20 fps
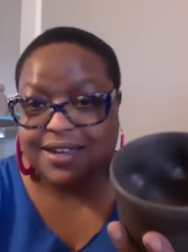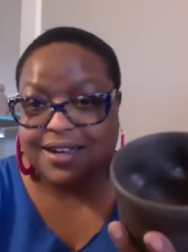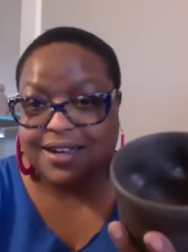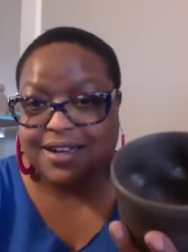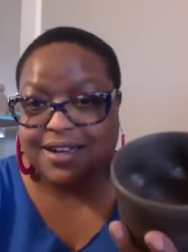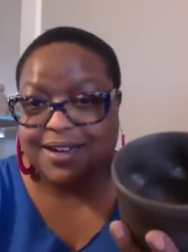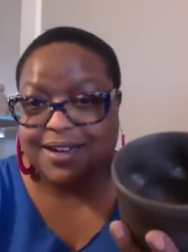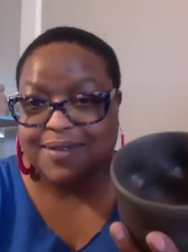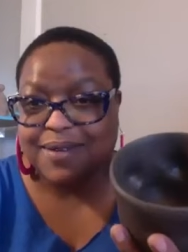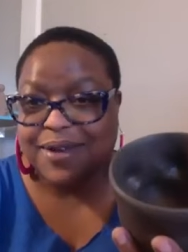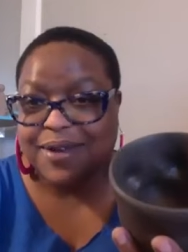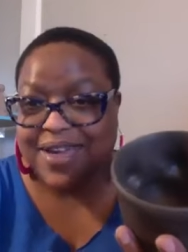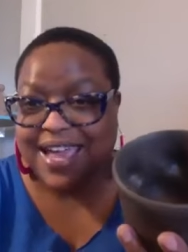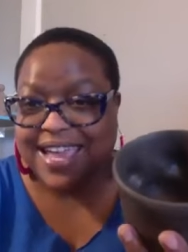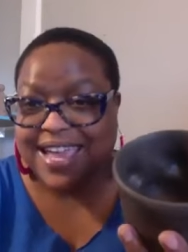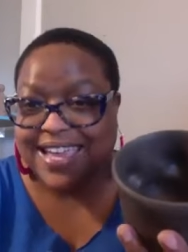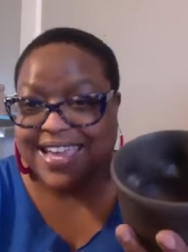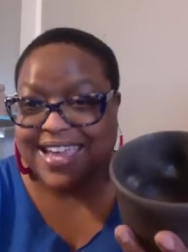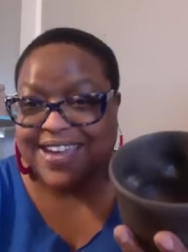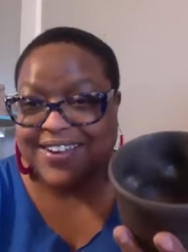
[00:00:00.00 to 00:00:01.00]
Uh, oh,
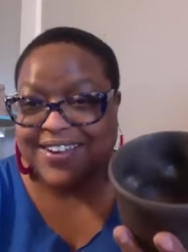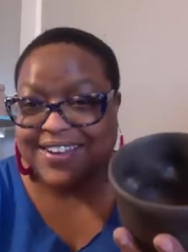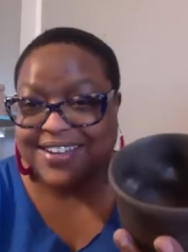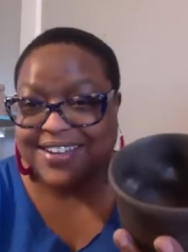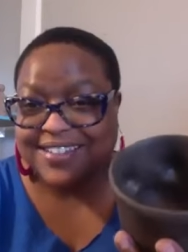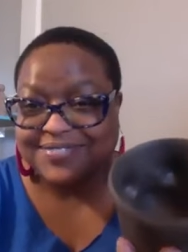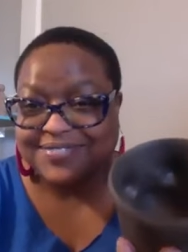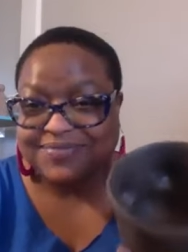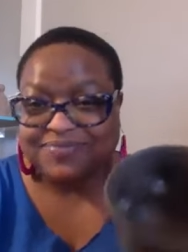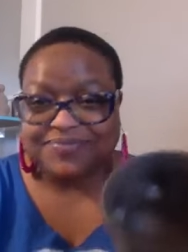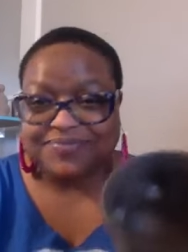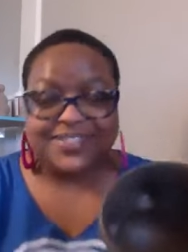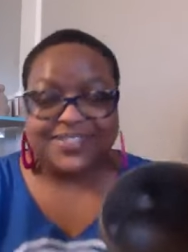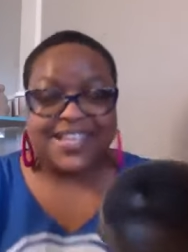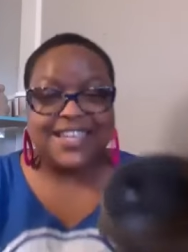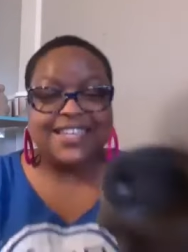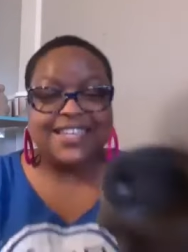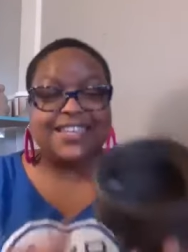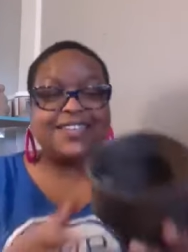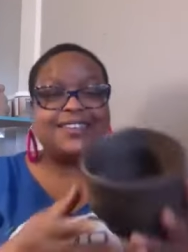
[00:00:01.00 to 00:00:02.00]
hey, Karen.
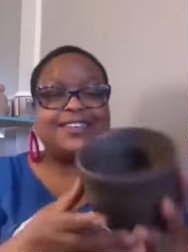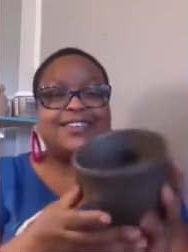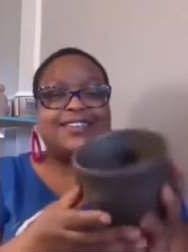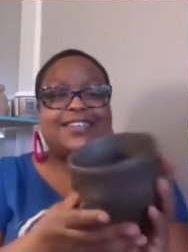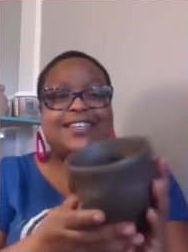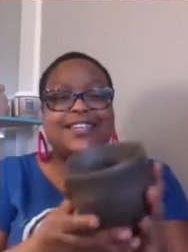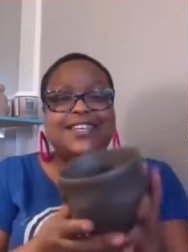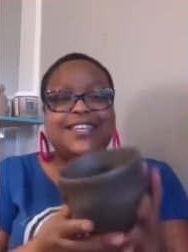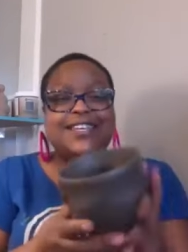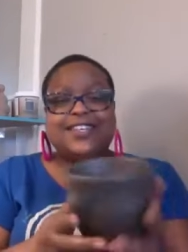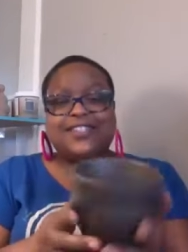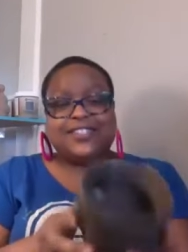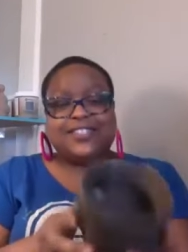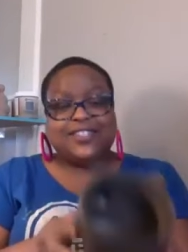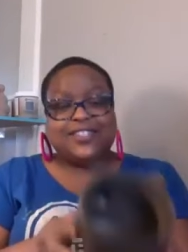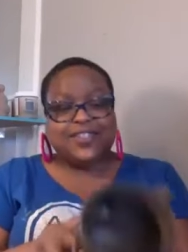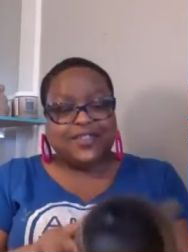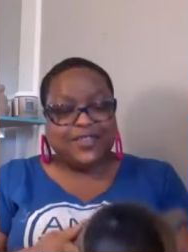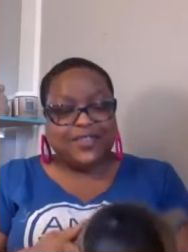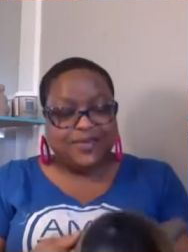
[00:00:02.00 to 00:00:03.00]
Thank you.
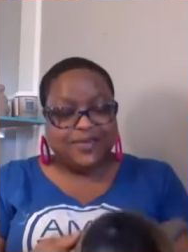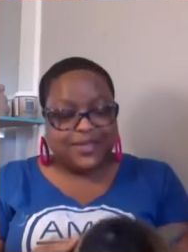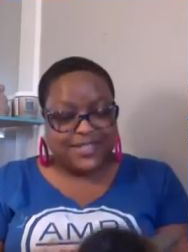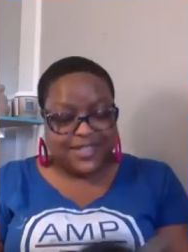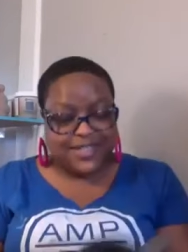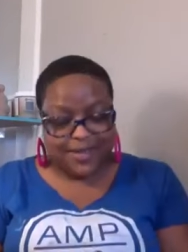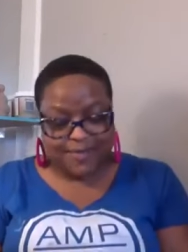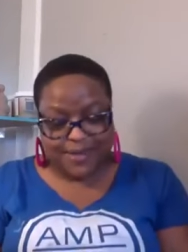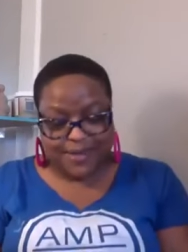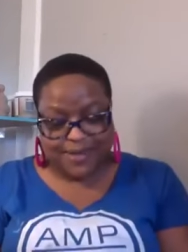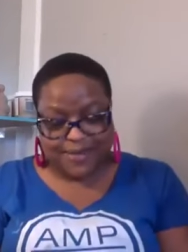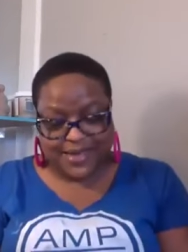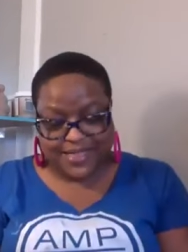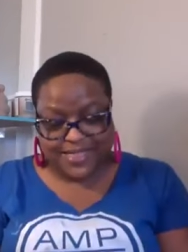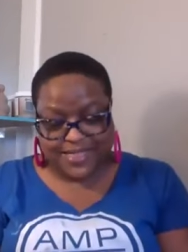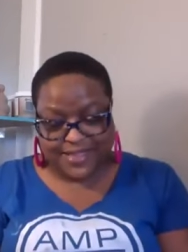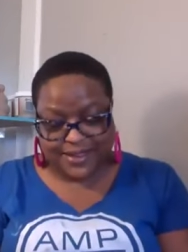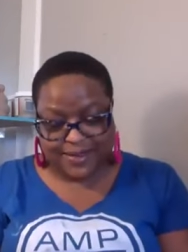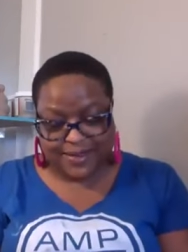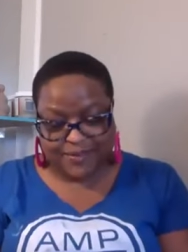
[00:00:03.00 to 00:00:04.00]
So let me tell you about my
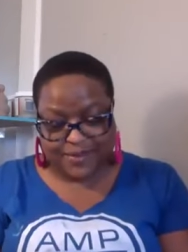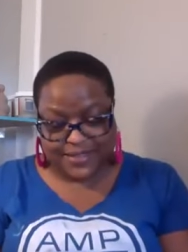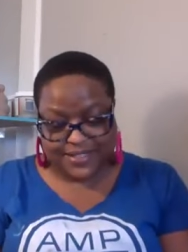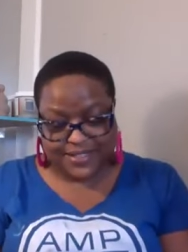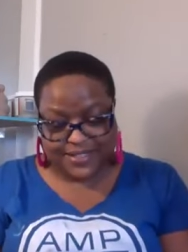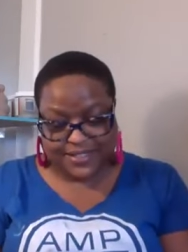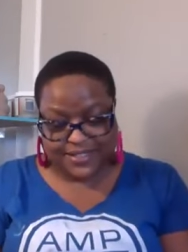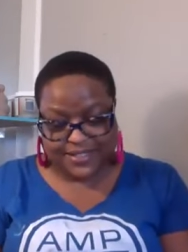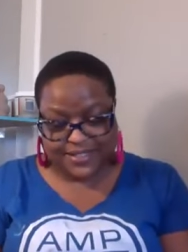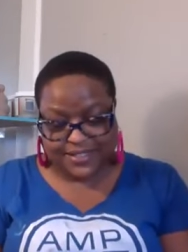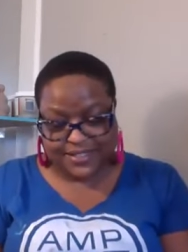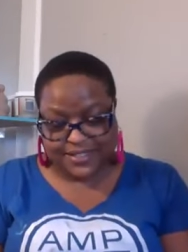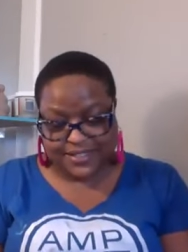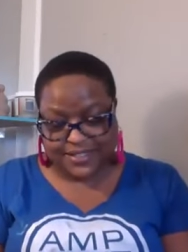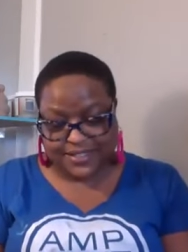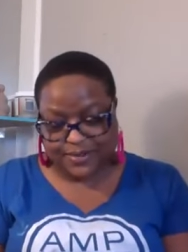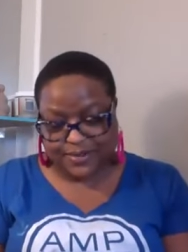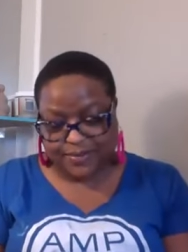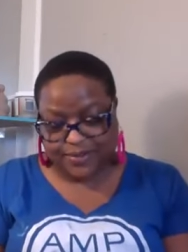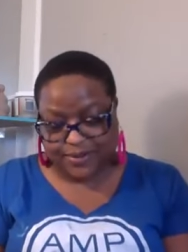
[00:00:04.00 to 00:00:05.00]
therapist because this is
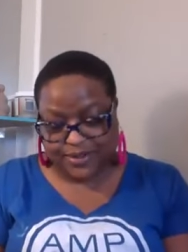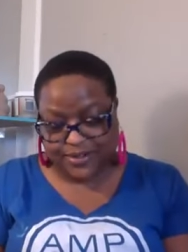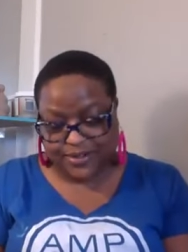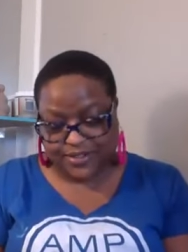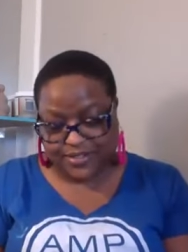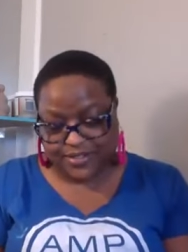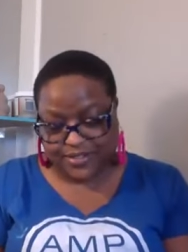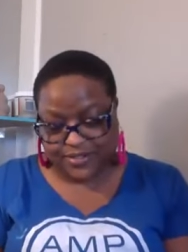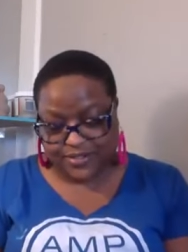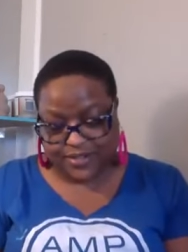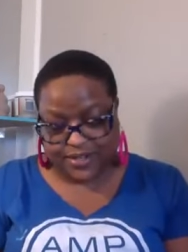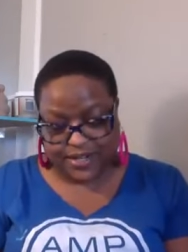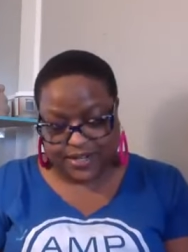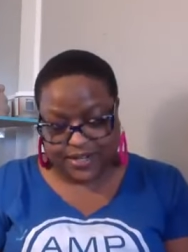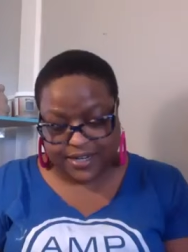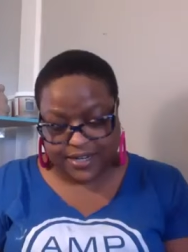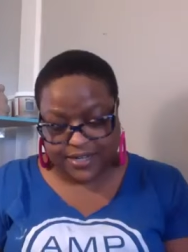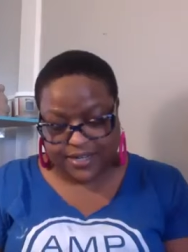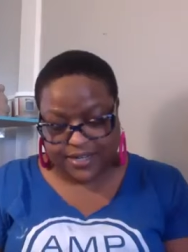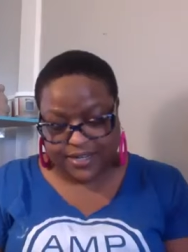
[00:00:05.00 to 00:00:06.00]
an important
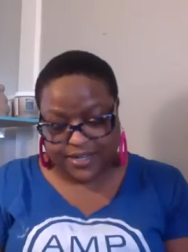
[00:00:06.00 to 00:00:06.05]
story.